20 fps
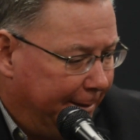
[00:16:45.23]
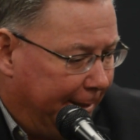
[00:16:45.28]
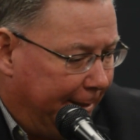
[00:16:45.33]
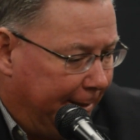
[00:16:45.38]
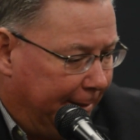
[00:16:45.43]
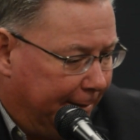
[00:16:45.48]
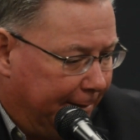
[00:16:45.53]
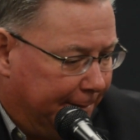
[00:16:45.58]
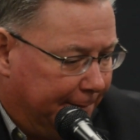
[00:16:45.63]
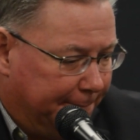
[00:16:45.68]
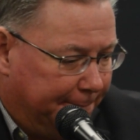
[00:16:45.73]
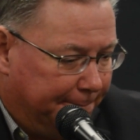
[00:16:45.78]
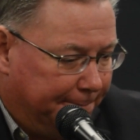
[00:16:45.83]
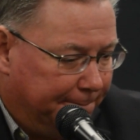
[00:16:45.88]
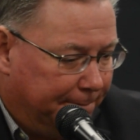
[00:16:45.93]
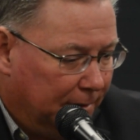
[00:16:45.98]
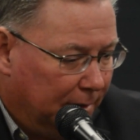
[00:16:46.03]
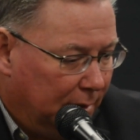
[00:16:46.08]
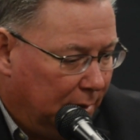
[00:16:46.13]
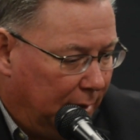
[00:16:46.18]

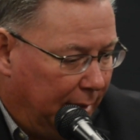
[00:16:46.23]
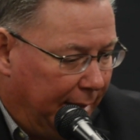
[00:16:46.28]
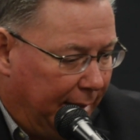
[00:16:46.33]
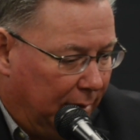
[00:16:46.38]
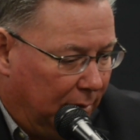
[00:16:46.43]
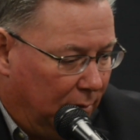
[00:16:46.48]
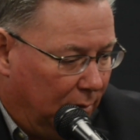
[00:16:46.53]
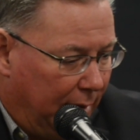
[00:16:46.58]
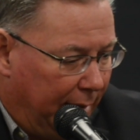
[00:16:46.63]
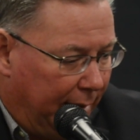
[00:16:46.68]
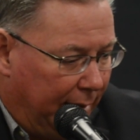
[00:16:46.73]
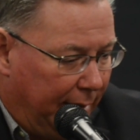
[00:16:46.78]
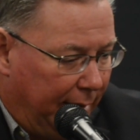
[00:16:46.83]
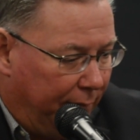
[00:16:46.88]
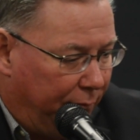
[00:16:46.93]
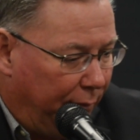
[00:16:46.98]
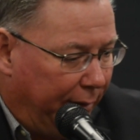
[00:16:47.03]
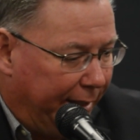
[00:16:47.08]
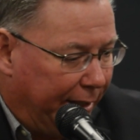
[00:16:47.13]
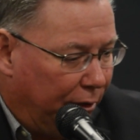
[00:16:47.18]
And
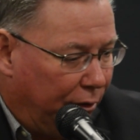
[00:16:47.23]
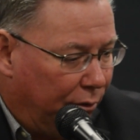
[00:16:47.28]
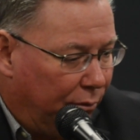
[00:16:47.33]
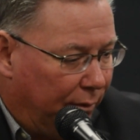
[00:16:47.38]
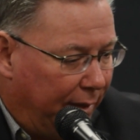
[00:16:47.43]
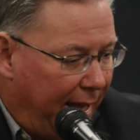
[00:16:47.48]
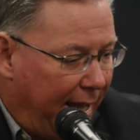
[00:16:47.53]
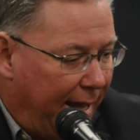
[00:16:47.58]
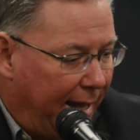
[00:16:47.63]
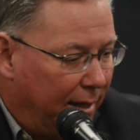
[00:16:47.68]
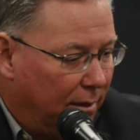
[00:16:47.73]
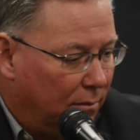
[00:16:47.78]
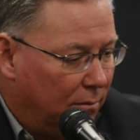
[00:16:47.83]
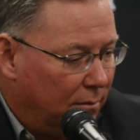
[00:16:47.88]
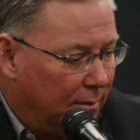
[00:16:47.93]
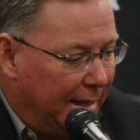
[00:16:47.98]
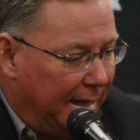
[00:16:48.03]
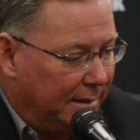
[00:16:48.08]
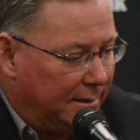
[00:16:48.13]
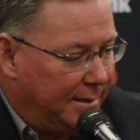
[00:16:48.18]
if we can do
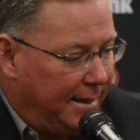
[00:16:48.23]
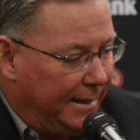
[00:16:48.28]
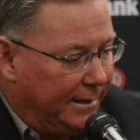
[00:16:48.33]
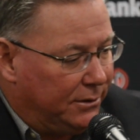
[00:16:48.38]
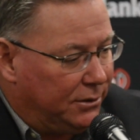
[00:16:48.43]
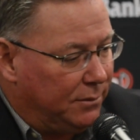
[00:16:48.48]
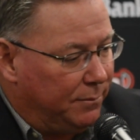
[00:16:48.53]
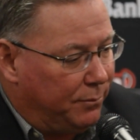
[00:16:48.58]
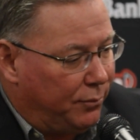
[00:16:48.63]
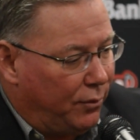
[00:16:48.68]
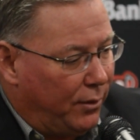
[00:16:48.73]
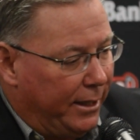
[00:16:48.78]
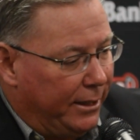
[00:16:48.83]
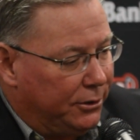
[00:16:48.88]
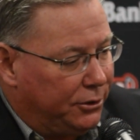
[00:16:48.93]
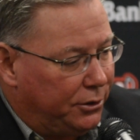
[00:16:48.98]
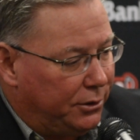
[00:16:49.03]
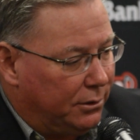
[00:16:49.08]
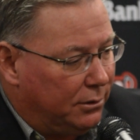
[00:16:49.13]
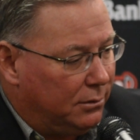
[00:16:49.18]
that, that takes some
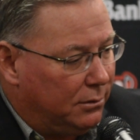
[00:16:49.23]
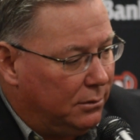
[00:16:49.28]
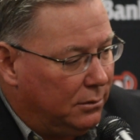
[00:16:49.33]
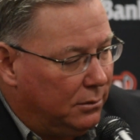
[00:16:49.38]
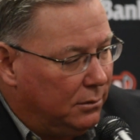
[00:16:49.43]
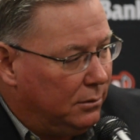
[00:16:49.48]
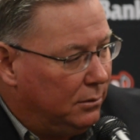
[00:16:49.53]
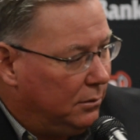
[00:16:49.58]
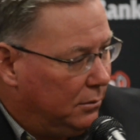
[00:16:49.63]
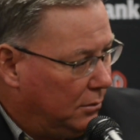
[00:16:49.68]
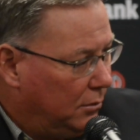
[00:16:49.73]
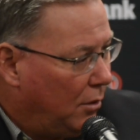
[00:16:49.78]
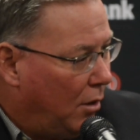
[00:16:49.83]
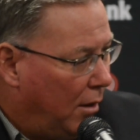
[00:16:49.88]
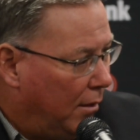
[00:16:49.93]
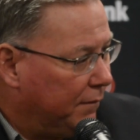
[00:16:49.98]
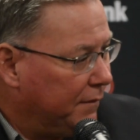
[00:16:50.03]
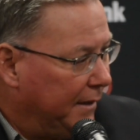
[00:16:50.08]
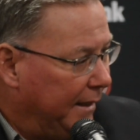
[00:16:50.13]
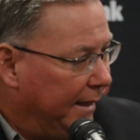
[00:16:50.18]
pressure
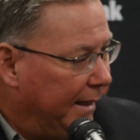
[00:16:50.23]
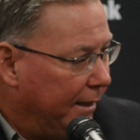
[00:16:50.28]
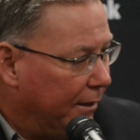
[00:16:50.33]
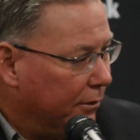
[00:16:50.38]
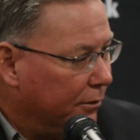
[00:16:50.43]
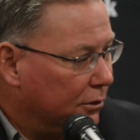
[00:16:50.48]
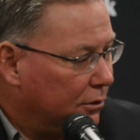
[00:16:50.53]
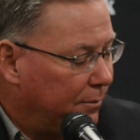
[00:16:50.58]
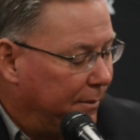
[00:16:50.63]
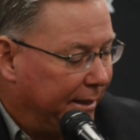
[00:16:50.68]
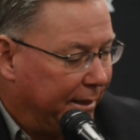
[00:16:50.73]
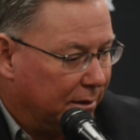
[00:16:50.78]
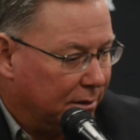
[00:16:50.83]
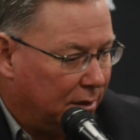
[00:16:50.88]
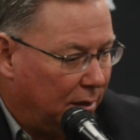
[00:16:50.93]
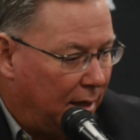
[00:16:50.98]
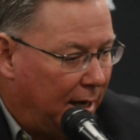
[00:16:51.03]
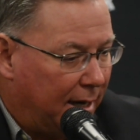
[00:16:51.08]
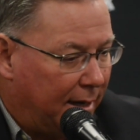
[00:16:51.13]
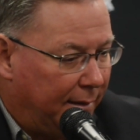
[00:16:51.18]
off the hitters,
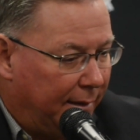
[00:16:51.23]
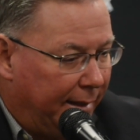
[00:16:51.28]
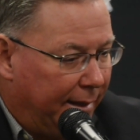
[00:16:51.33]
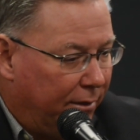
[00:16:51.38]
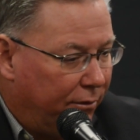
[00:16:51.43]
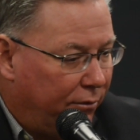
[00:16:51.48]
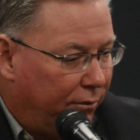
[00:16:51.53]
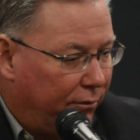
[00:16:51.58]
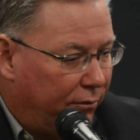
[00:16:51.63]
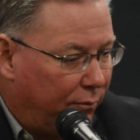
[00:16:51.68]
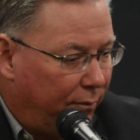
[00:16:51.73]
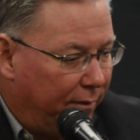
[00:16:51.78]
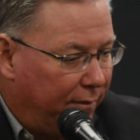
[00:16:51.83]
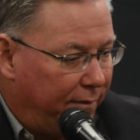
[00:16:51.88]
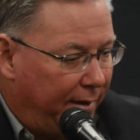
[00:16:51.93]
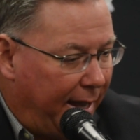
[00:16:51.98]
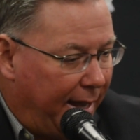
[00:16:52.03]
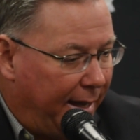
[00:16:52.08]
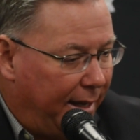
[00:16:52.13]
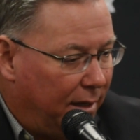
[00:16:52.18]
because a lot of the injuries
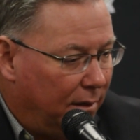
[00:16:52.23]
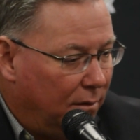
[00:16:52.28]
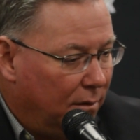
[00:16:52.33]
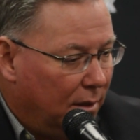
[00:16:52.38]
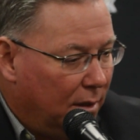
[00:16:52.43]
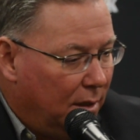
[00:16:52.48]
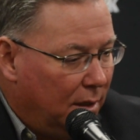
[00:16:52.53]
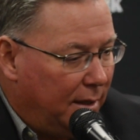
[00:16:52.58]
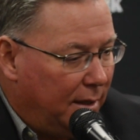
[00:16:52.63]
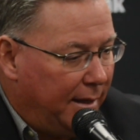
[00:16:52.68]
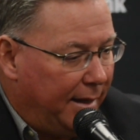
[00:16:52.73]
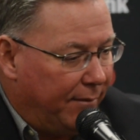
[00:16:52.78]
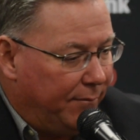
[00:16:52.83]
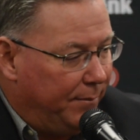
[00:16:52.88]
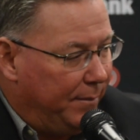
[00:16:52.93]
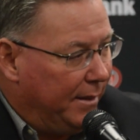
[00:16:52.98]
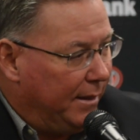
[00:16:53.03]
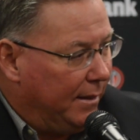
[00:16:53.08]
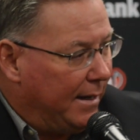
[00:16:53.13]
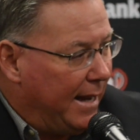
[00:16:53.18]
we've had
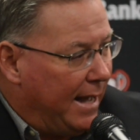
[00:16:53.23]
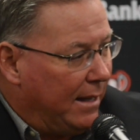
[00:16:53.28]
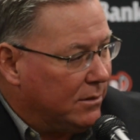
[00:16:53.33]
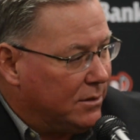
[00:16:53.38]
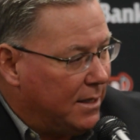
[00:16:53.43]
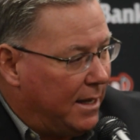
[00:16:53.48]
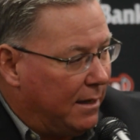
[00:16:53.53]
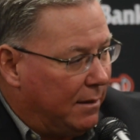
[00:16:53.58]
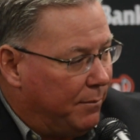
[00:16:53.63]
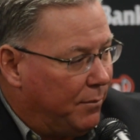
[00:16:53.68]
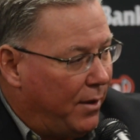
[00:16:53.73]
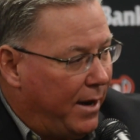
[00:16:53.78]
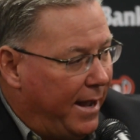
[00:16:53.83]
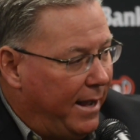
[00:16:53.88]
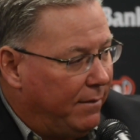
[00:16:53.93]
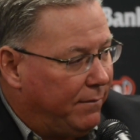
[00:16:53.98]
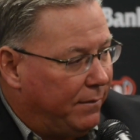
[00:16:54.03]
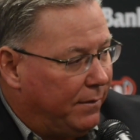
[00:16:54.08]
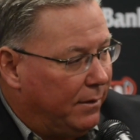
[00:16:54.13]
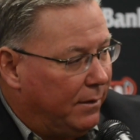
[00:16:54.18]
have been outside of
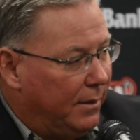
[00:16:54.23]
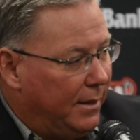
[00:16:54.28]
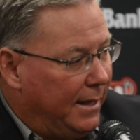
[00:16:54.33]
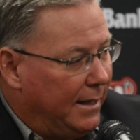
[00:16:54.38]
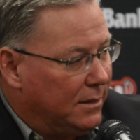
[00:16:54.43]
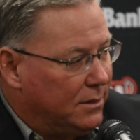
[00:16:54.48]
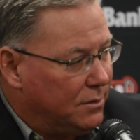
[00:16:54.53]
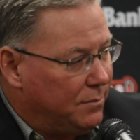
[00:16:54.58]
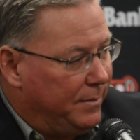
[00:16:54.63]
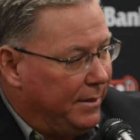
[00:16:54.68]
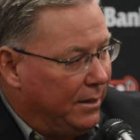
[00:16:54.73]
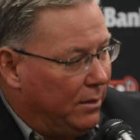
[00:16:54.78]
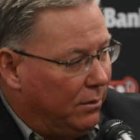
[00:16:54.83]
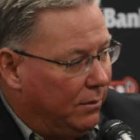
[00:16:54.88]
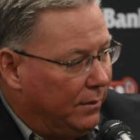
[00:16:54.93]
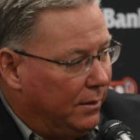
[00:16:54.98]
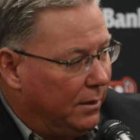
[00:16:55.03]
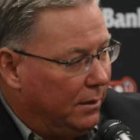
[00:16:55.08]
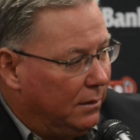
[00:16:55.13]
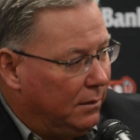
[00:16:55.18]
Bradford has been
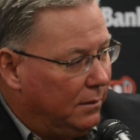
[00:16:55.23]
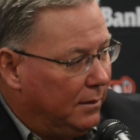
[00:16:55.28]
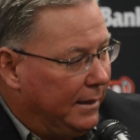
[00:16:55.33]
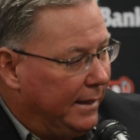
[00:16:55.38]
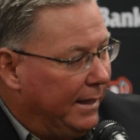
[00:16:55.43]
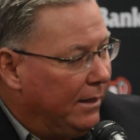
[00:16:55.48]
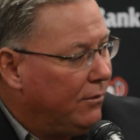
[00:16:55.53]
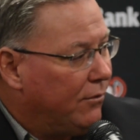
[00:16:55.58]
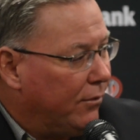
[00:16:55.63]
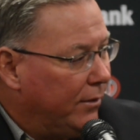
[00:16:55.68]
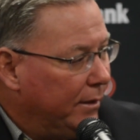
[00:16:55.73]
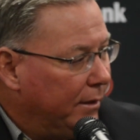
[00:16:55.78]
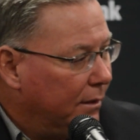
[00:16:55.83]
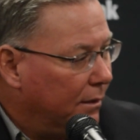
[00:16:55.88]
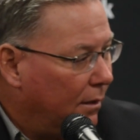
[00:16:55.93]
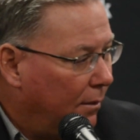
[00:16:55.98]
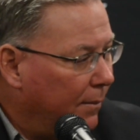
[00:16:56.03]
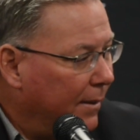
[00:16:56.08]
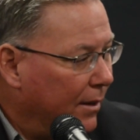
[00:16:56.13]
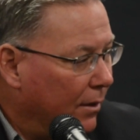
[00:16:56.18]
on
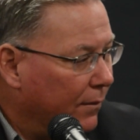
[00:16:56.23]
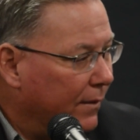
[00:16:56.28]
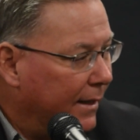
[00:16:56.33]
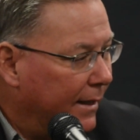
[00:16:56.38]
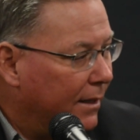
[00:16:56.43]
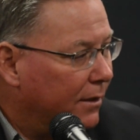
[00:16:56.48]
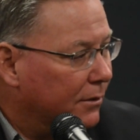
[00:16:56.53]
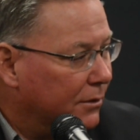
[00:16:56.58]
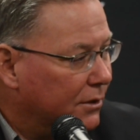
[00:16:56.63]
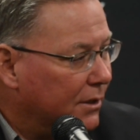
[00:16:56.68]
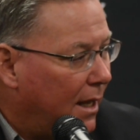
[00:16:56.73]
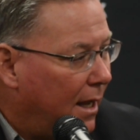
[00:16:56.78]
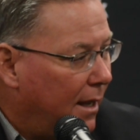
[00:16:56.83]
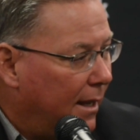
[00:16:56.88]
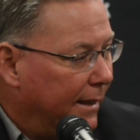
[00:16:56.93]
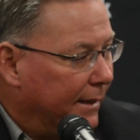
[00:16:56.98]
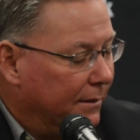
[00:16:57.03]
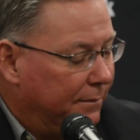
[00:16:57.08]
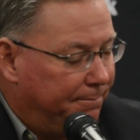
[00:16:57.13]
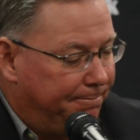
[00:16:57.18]
the hitter
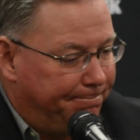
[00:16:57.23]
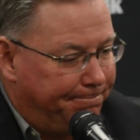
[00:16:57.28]
side.